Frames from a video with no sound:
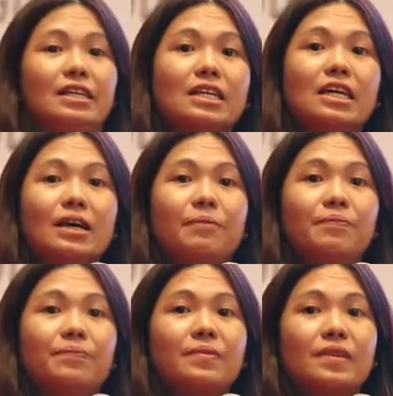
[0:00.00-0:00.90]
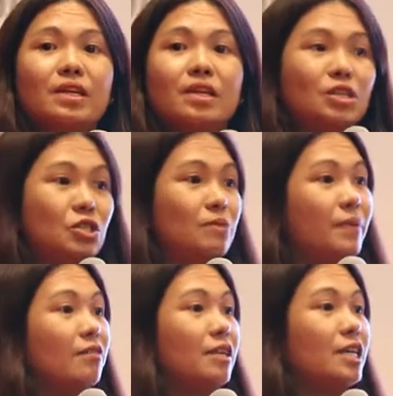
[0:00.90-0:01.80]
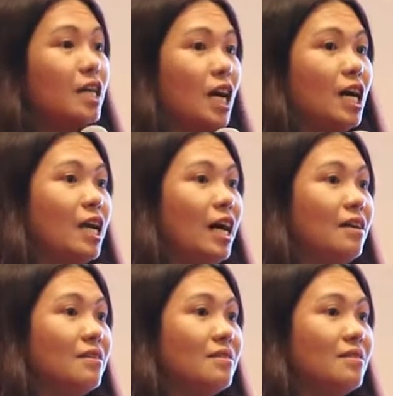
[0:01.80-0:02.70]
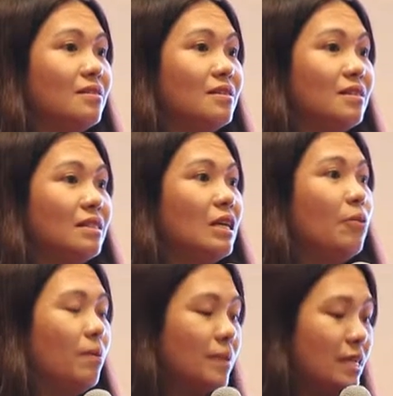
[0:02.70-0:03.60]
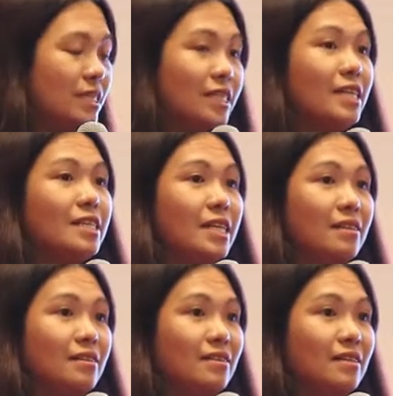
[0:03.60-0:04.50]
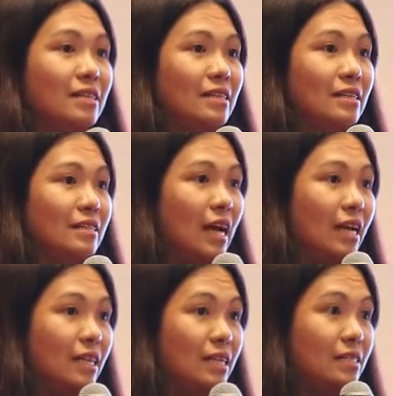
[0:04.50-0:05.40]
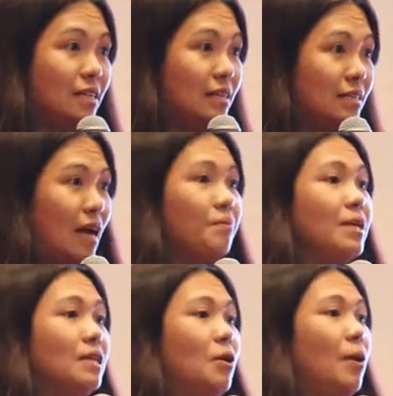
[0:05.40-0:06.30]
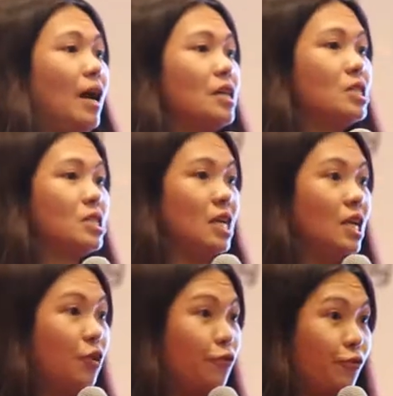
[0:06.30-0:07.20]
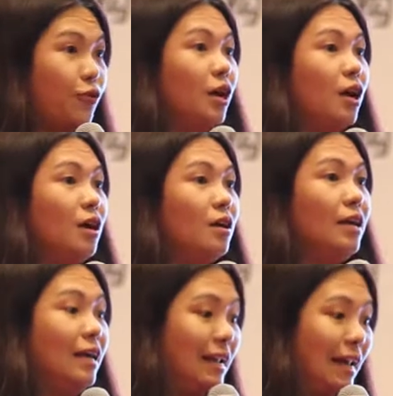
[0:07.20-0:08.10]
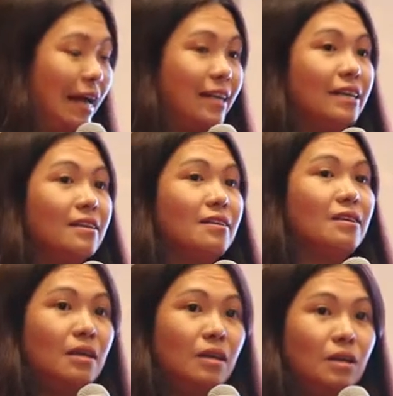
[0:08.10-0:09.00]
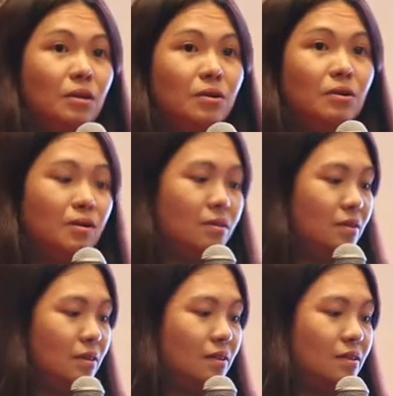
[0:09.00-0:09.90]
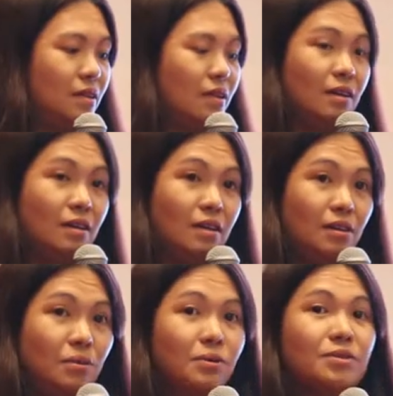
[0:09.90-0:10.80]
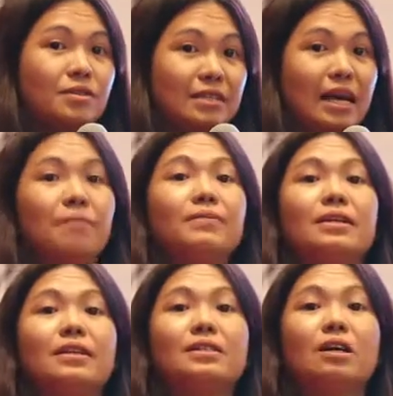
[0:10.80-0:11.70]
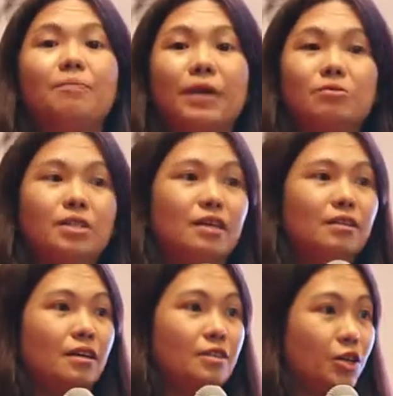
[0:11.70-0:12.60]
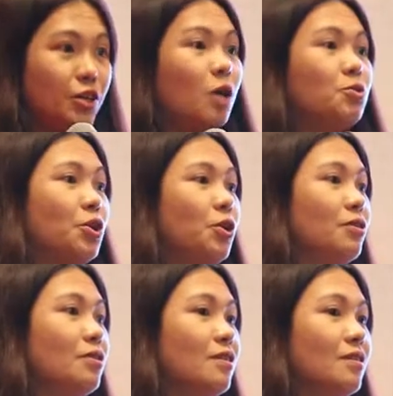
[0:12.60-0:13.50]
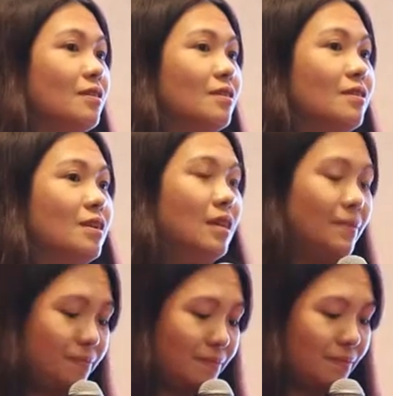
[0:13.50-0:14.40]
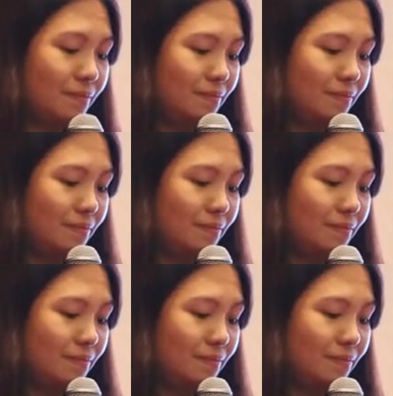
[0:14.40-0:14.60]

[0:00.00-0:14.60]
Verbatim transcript: trust from the consumers, because by evaluating some indicators, we have proven that their products comply with TÜV Rheinland's green products requirements.